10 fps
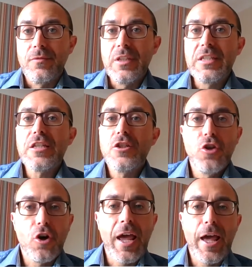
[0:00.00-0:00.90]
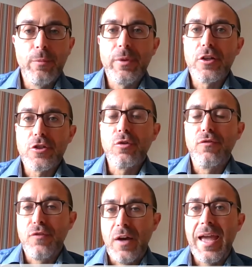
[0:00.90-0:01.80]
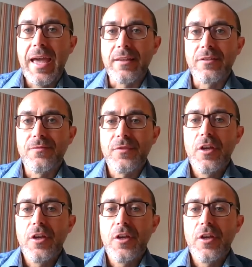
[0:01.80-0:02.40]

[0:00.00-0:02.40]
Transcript: This is not helping us look ahead.